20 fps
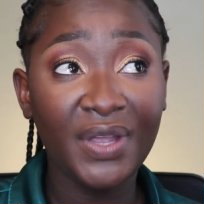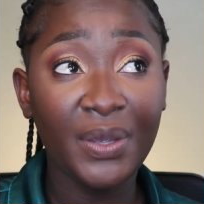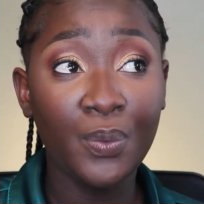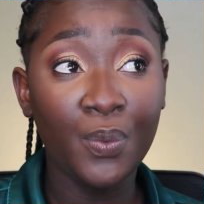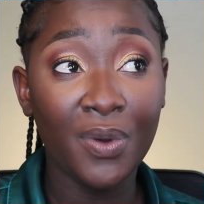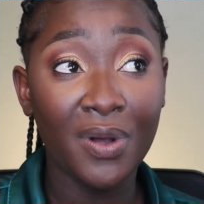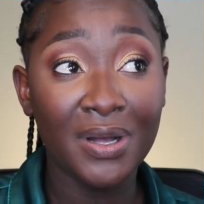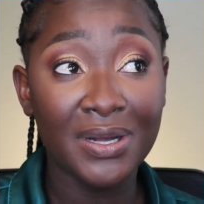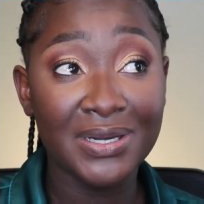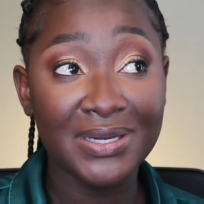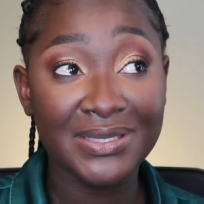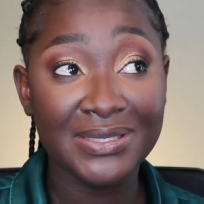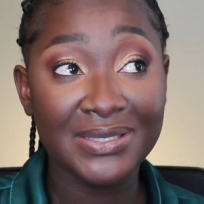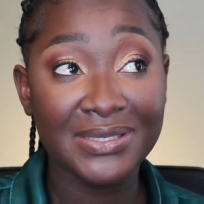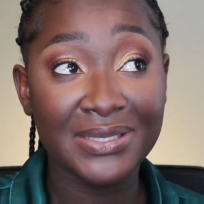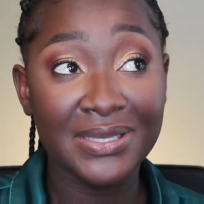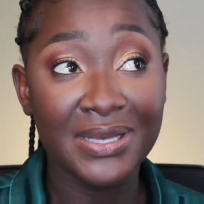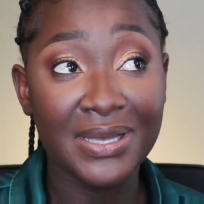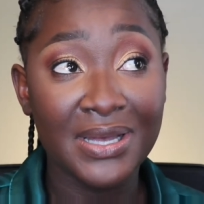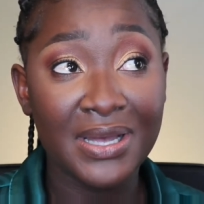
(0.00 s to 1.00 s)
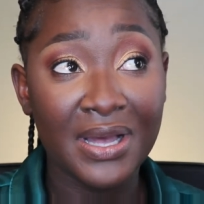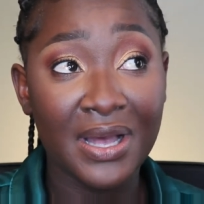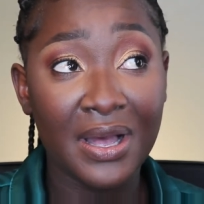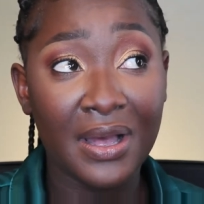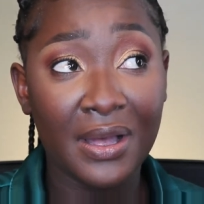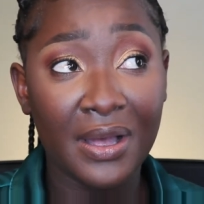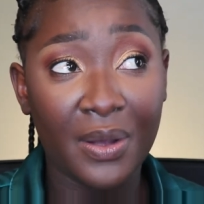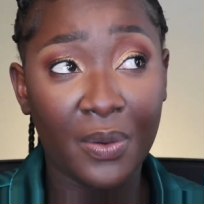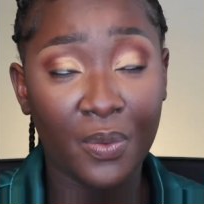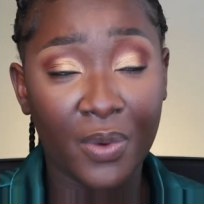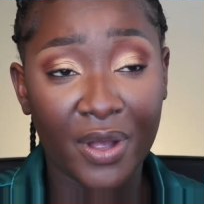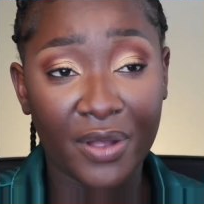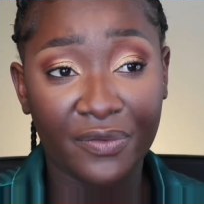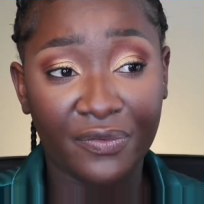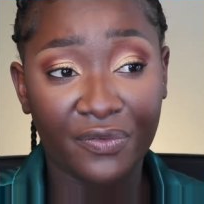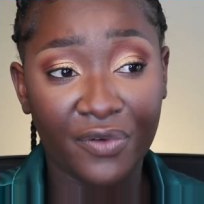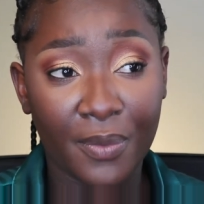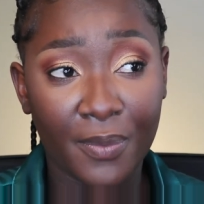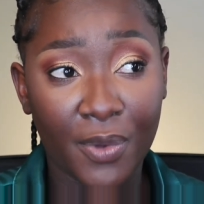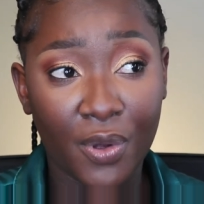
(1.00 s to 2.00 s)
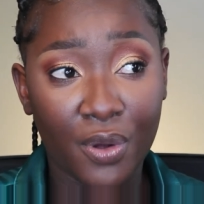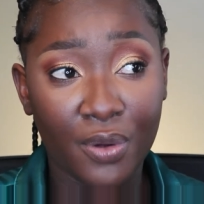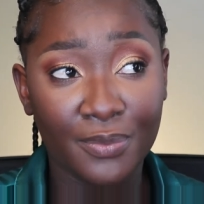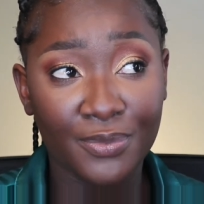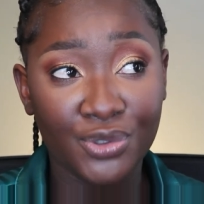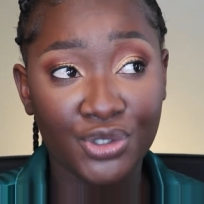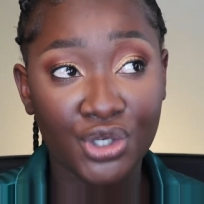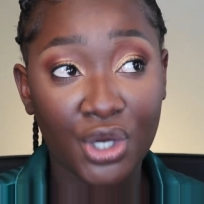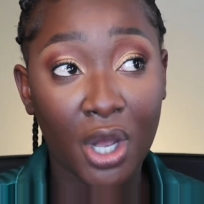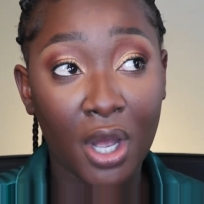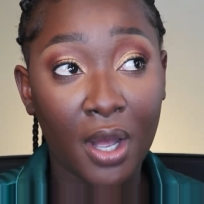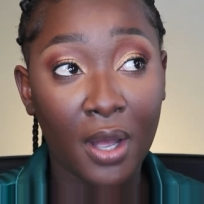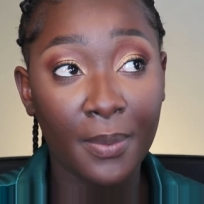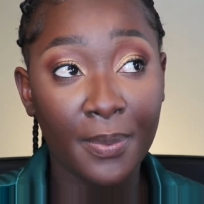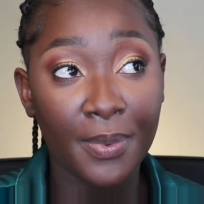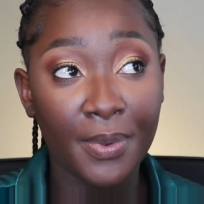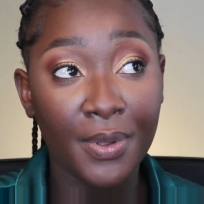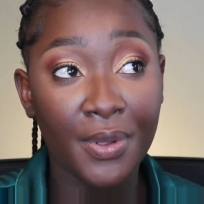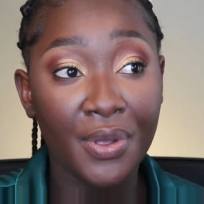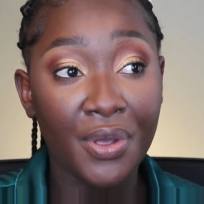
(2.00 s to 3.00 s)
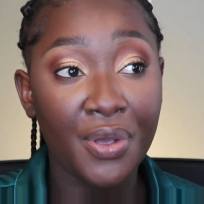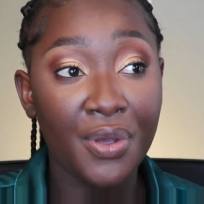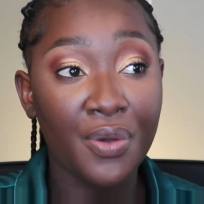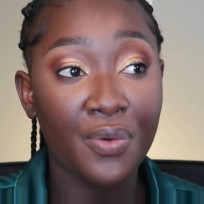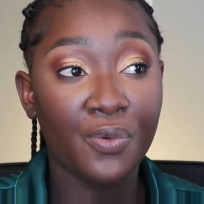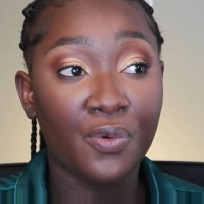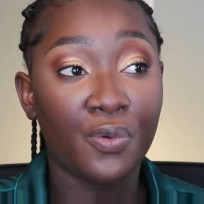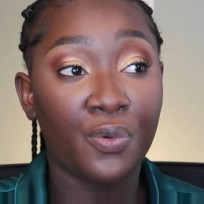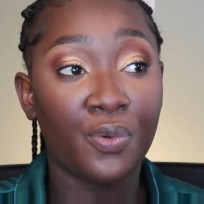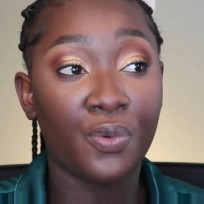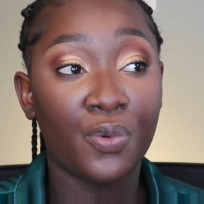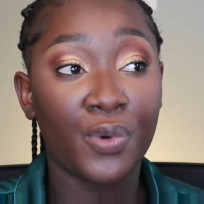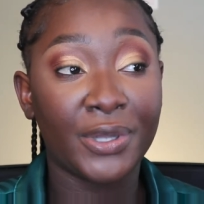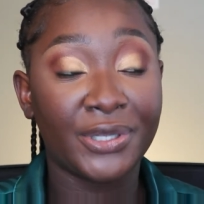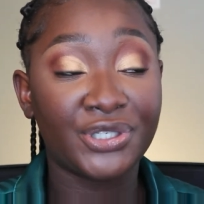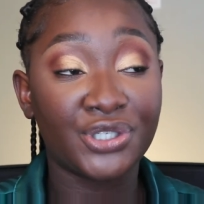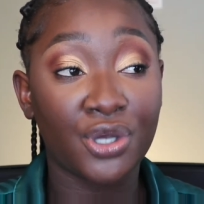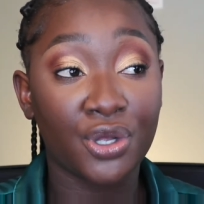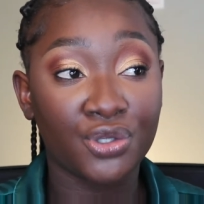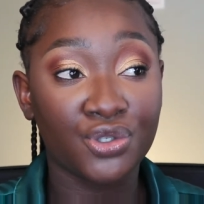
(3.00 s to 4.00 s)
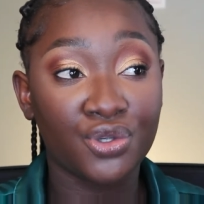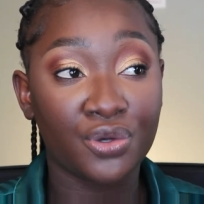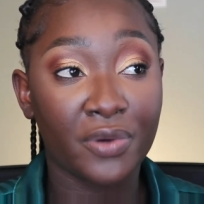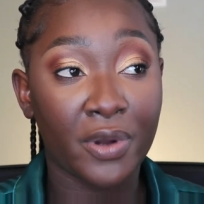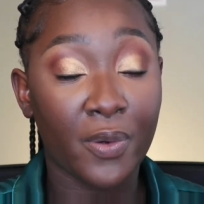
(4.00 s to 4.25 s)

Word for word: was a work from home job, which also